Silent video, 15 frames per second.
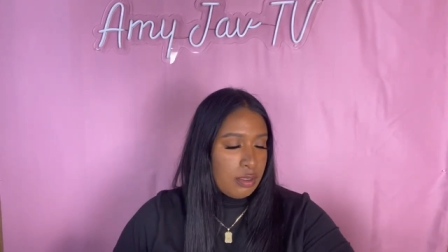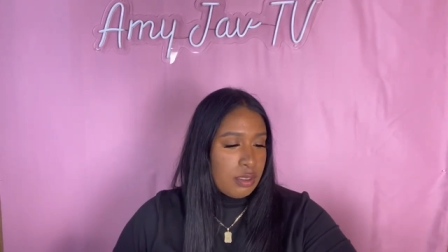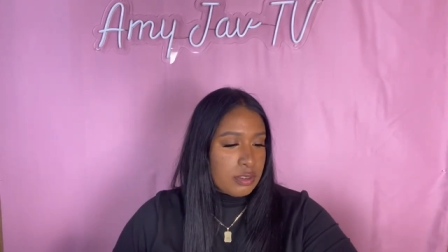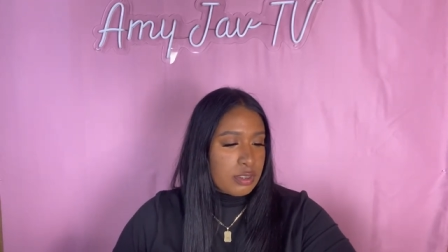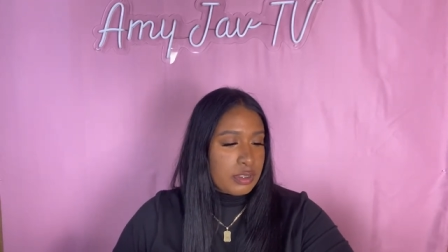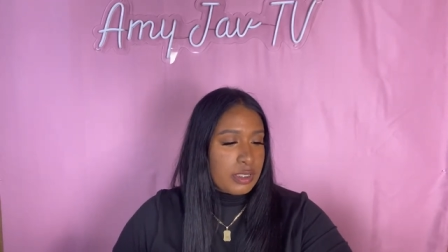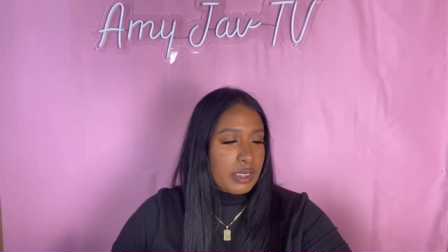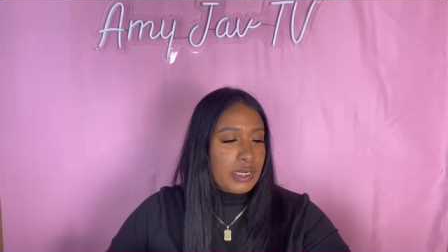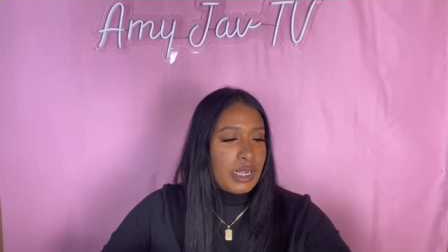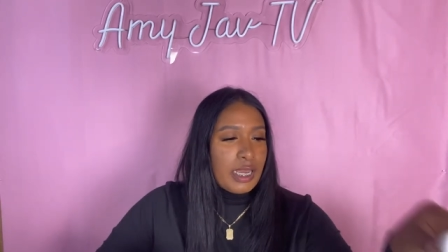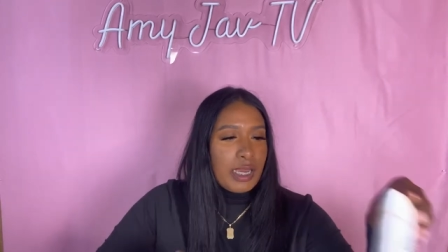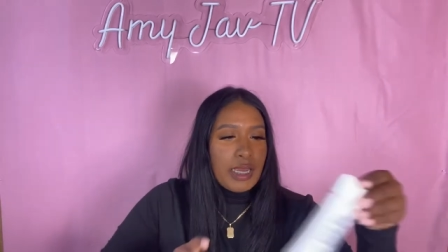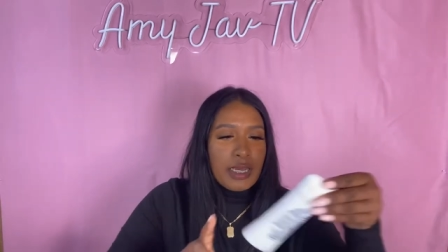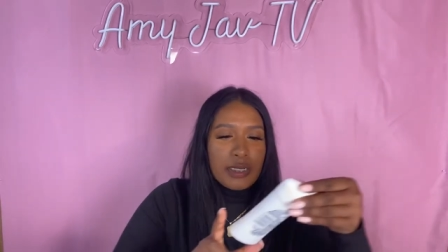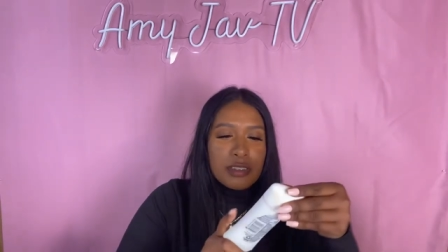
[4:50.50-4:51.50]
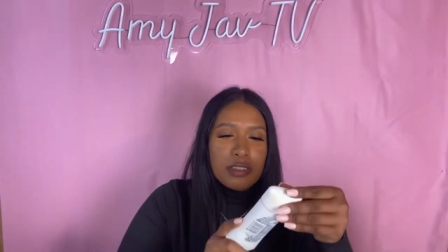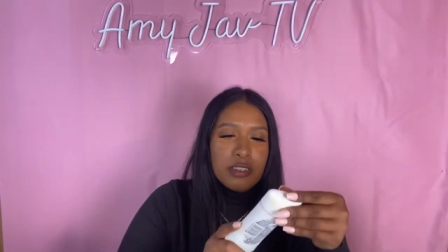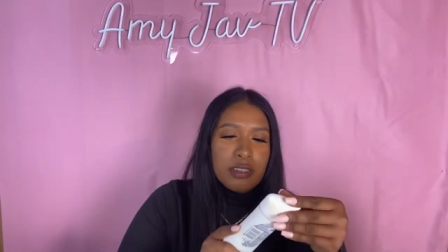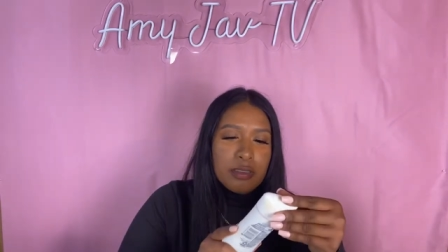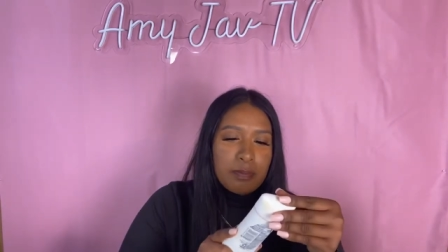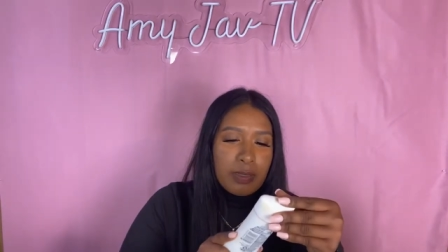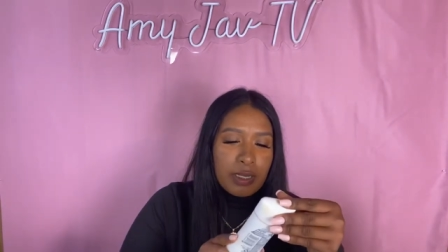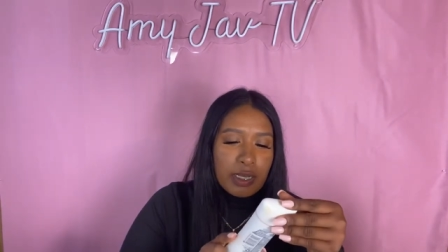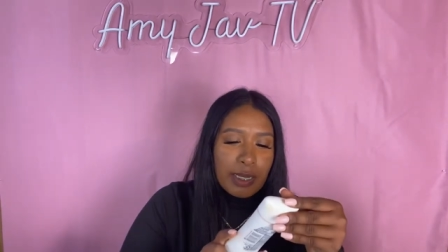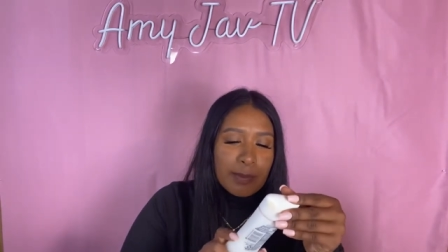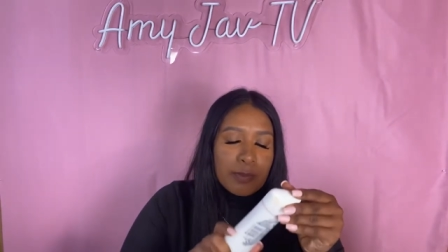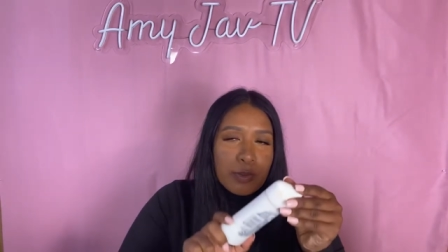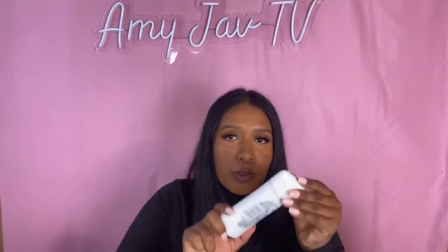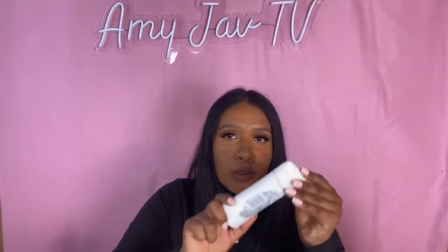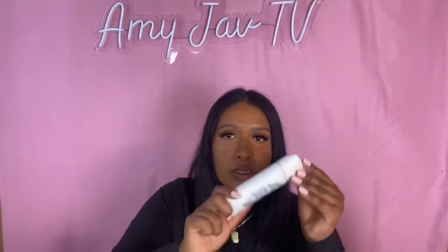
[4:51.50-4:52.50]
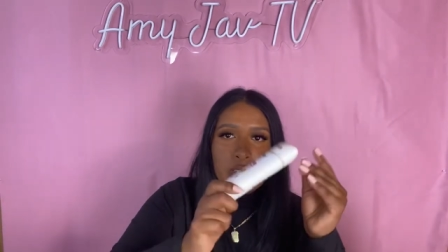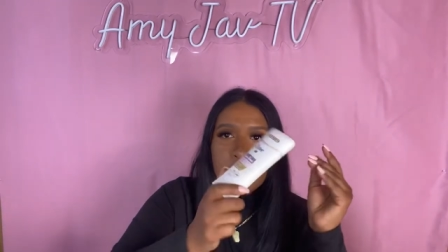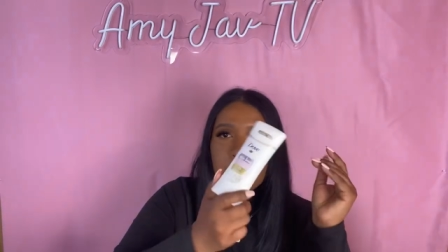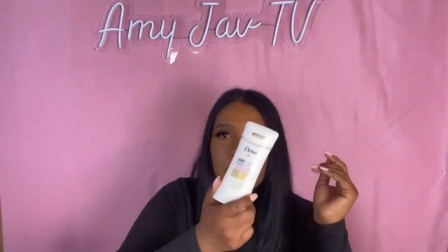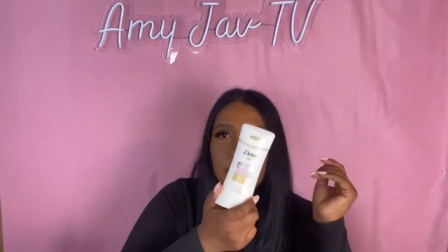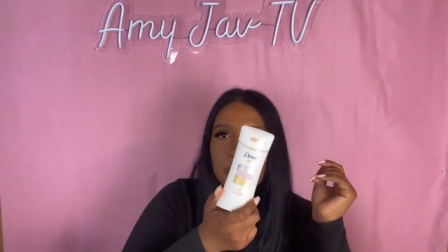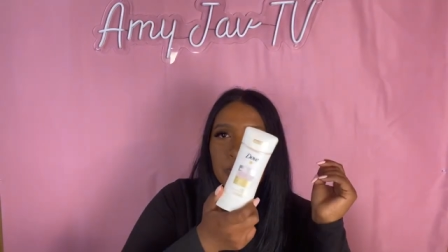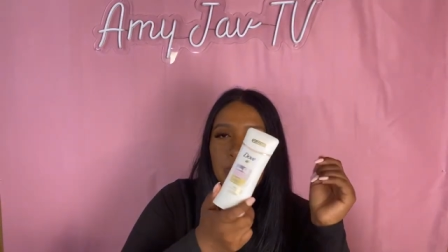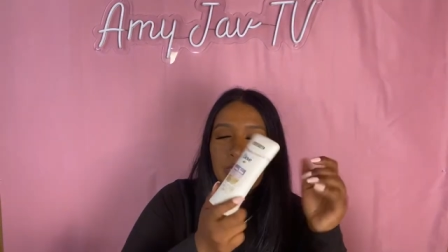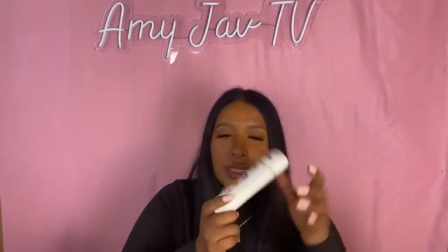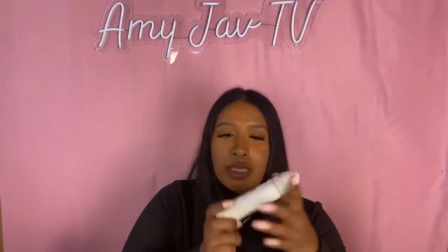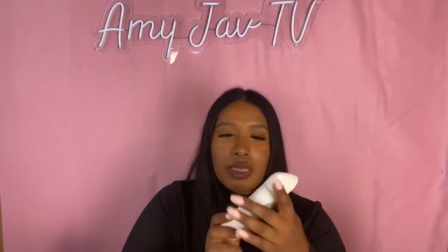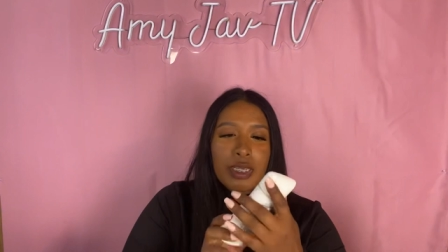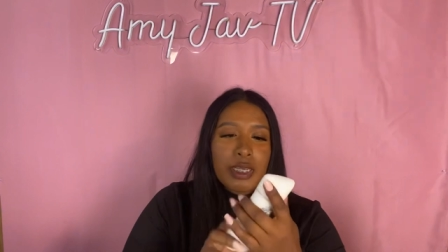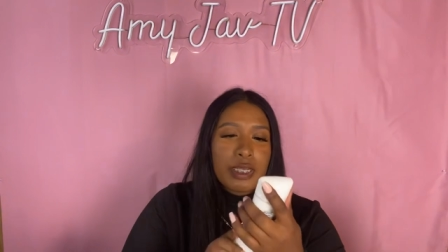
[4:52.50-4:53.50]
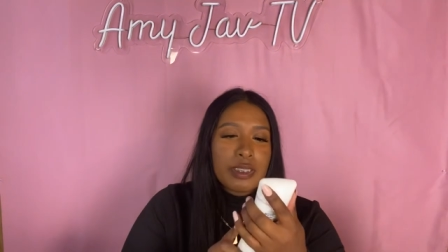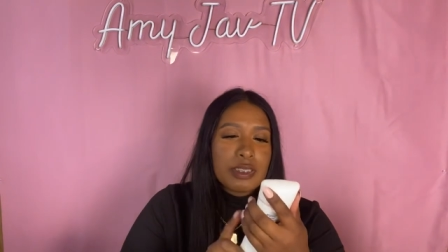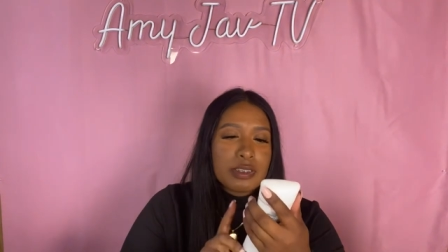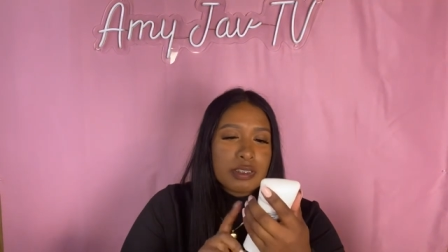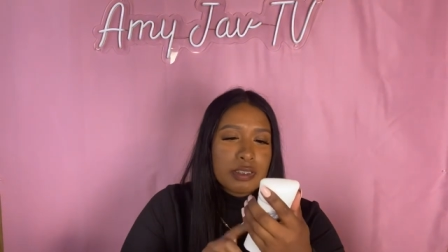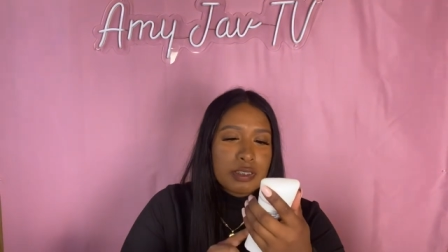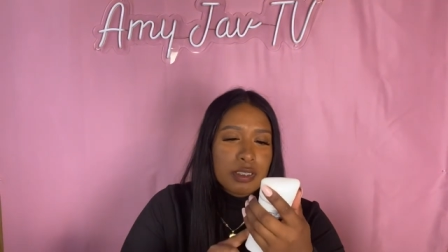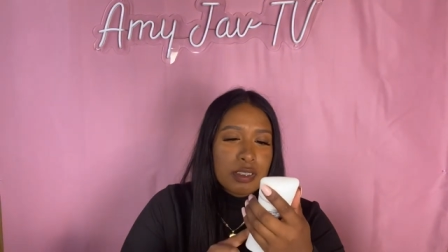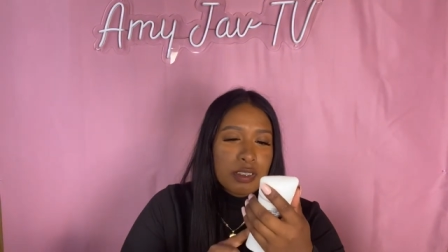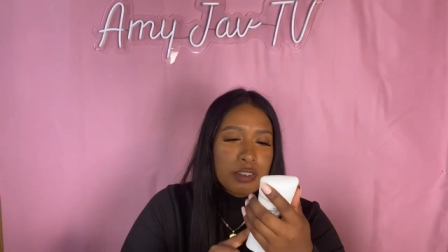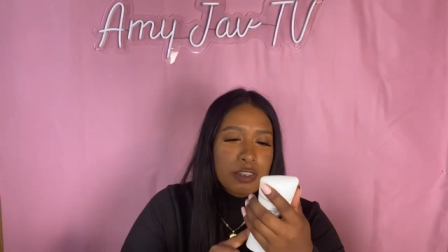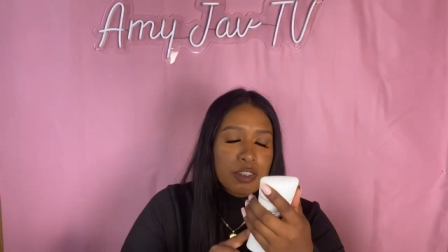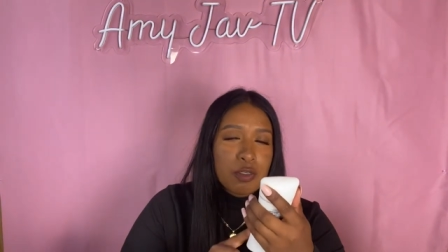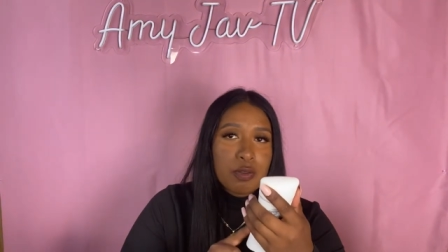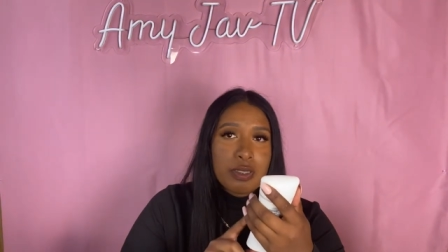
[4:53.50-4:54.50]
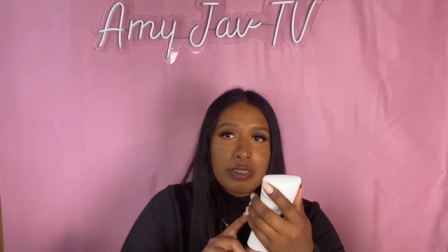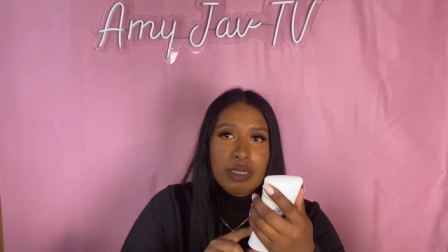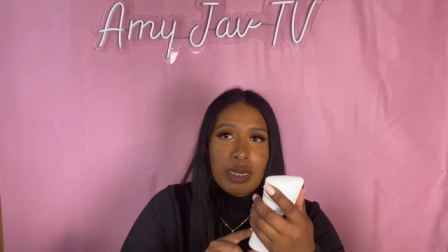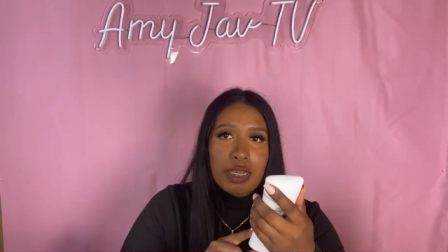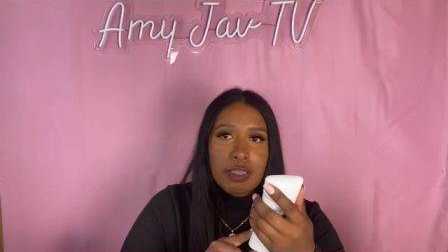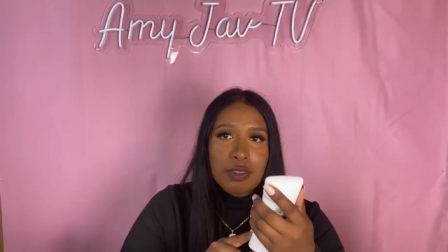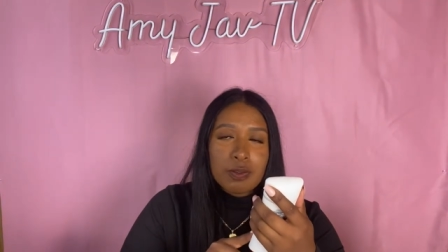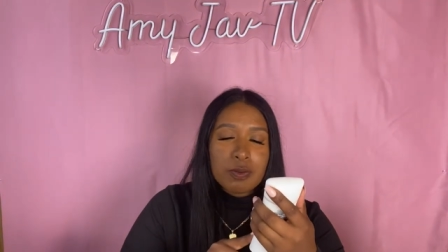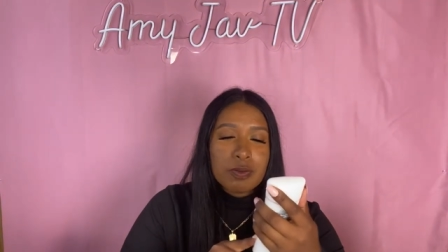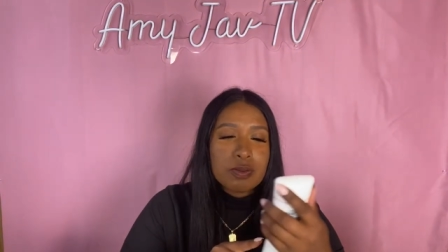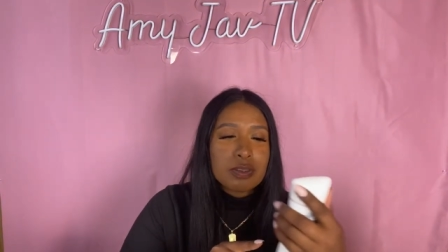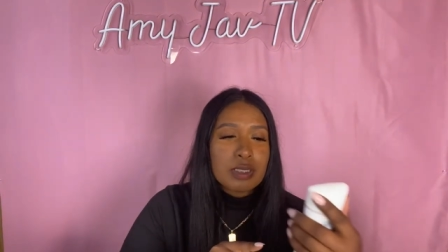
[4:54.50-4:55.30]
So then I have to pick up more deodorant and this is the deodorant that I use.